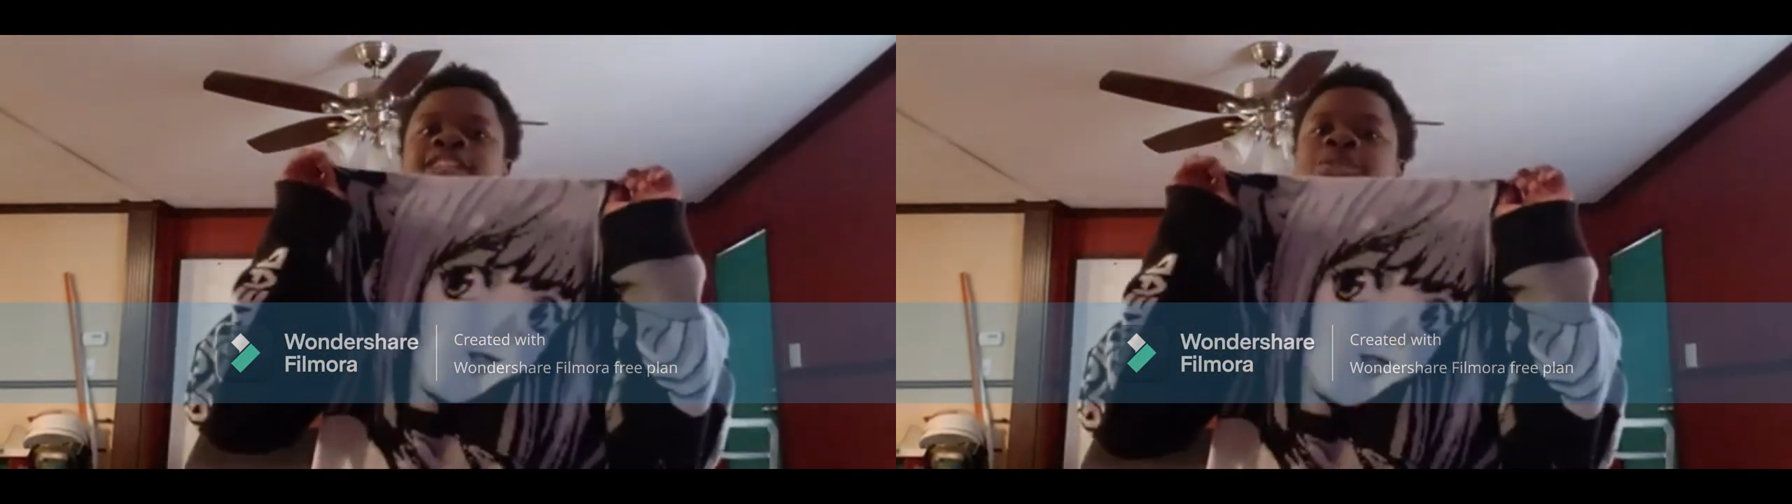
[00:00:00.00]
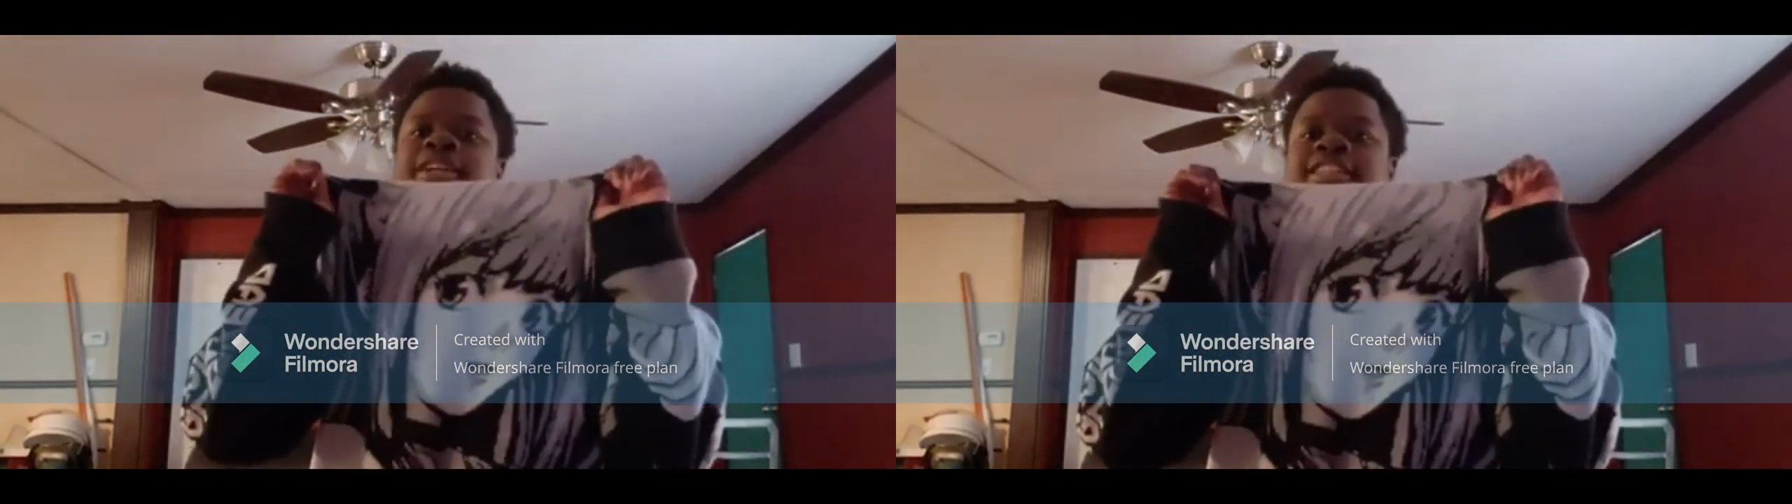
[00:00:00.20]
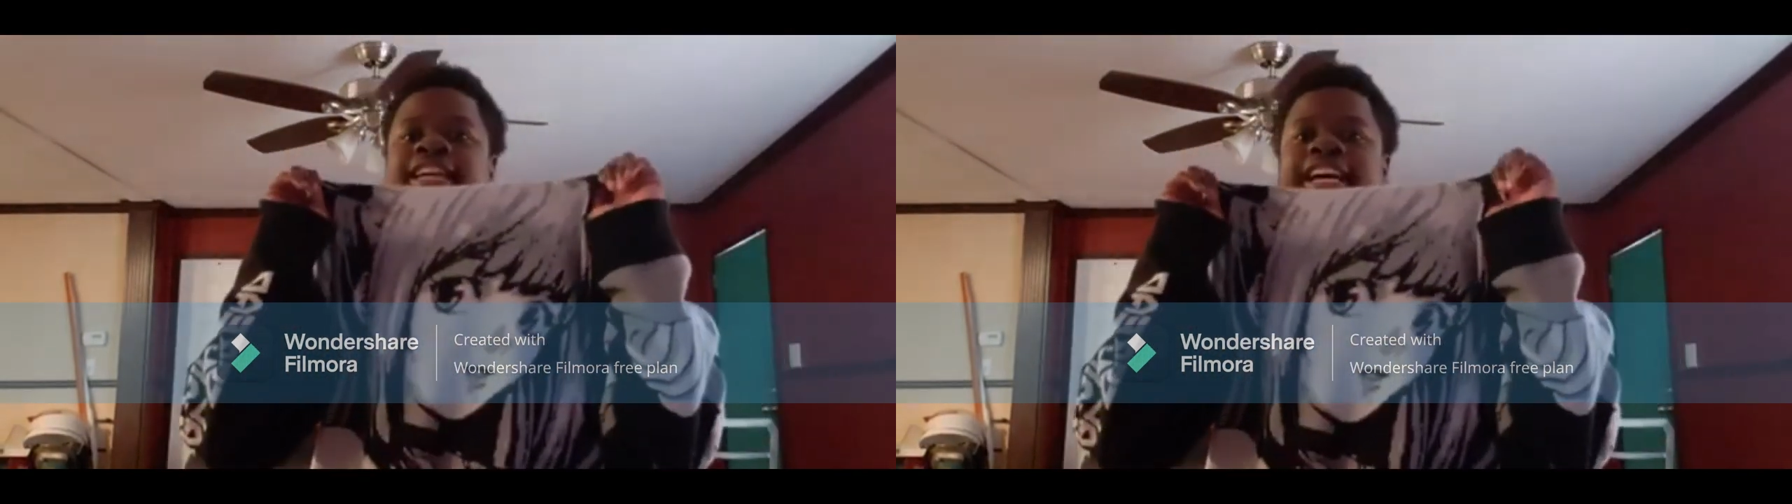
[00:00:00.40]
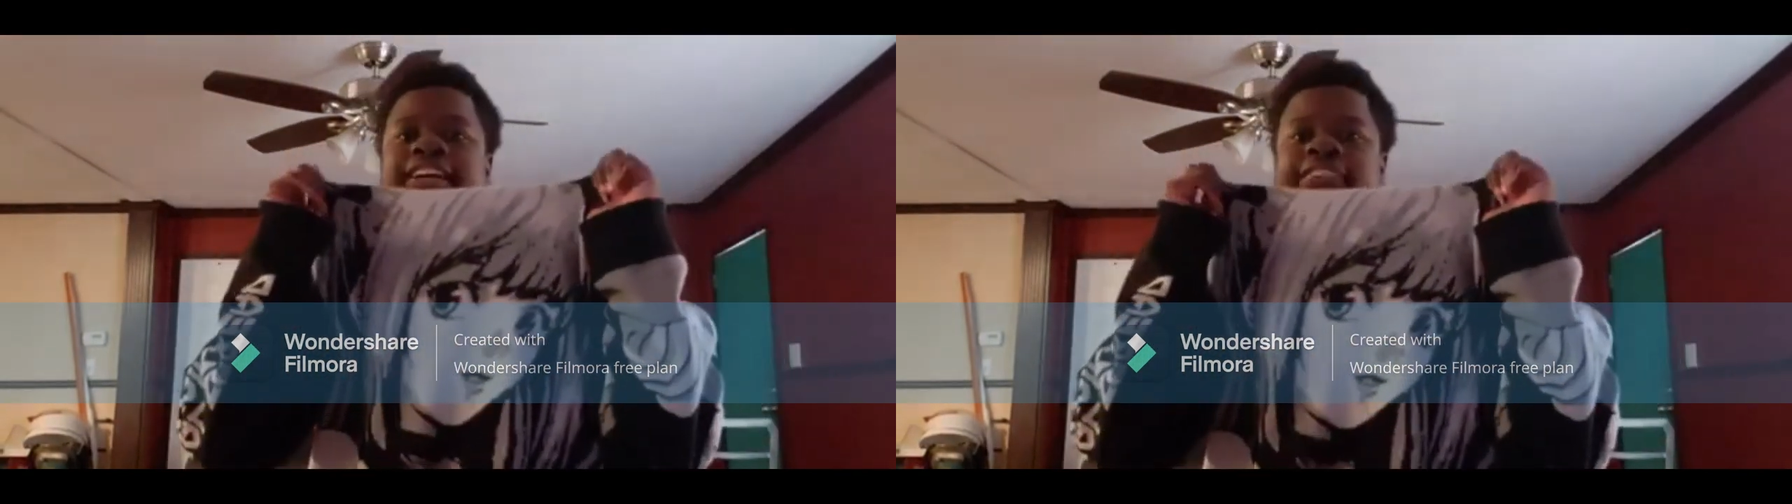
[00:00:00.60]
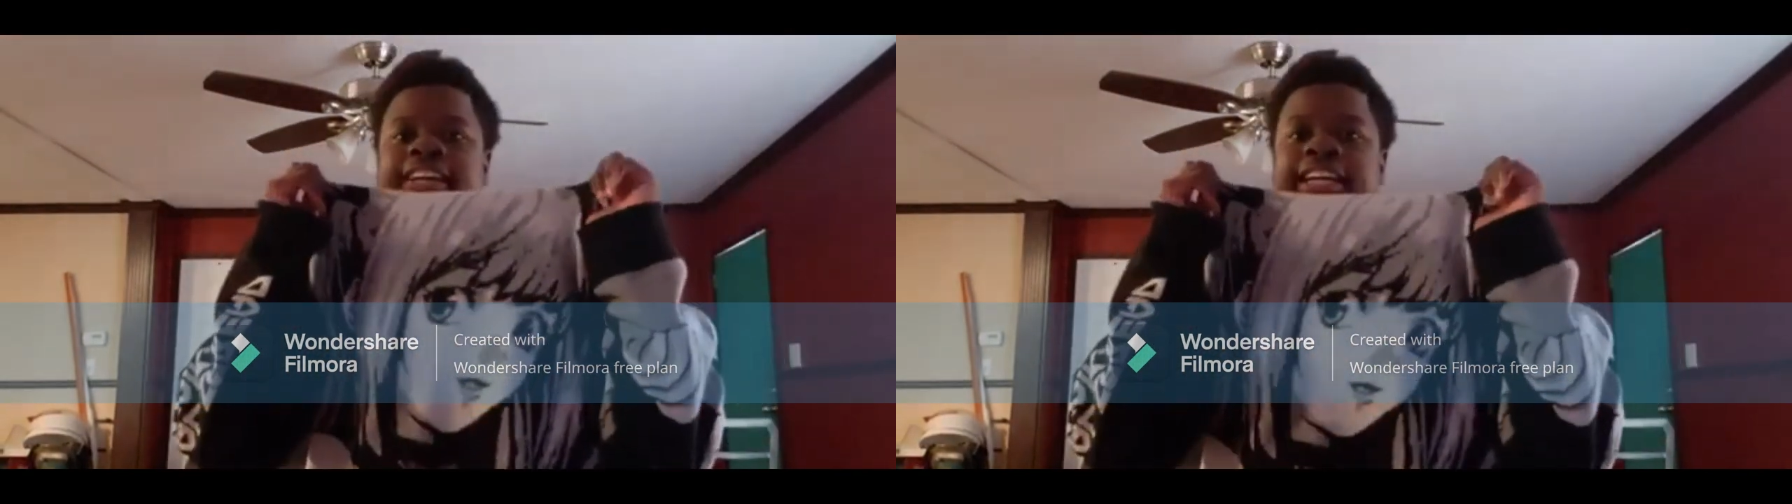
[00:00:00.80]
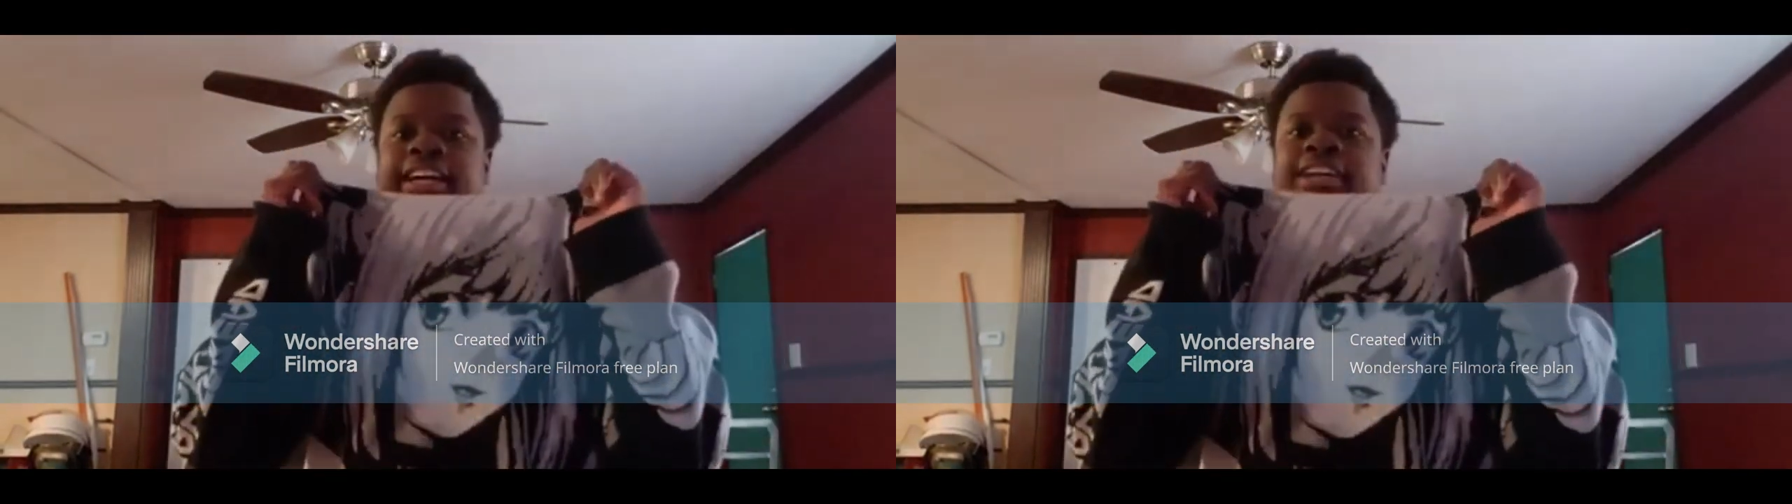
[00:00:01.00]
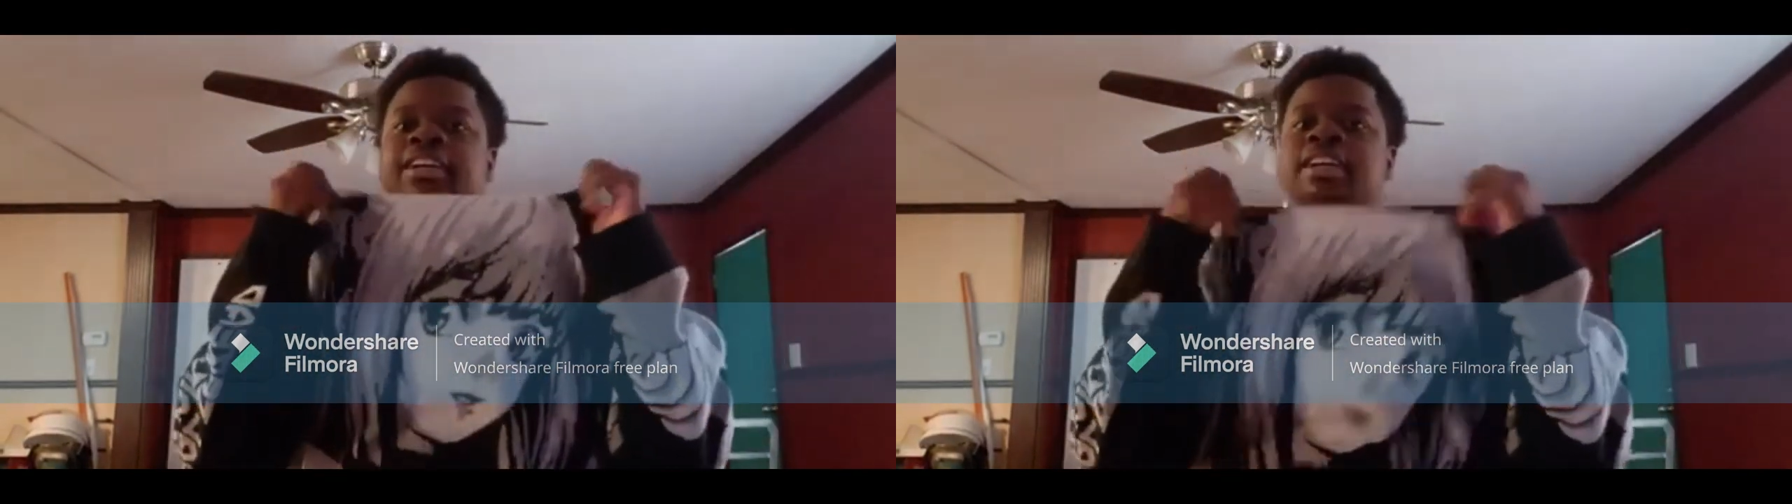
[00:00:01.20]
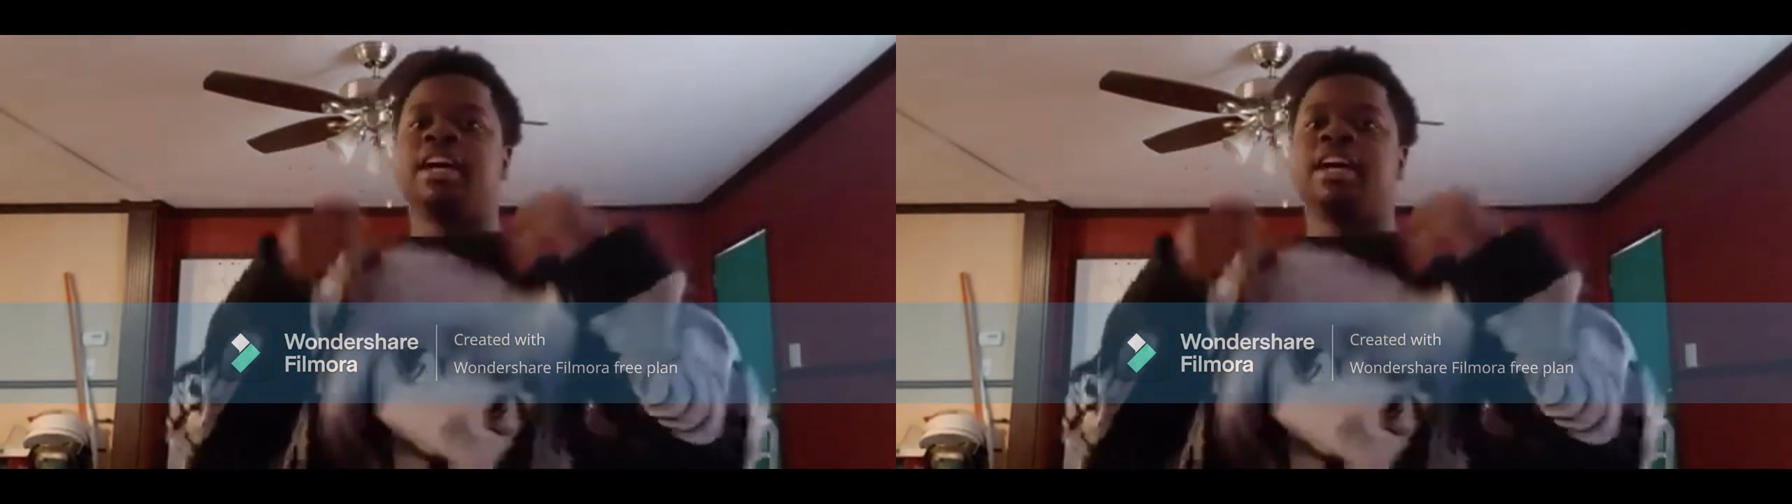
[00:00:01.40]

sweater that I have right now?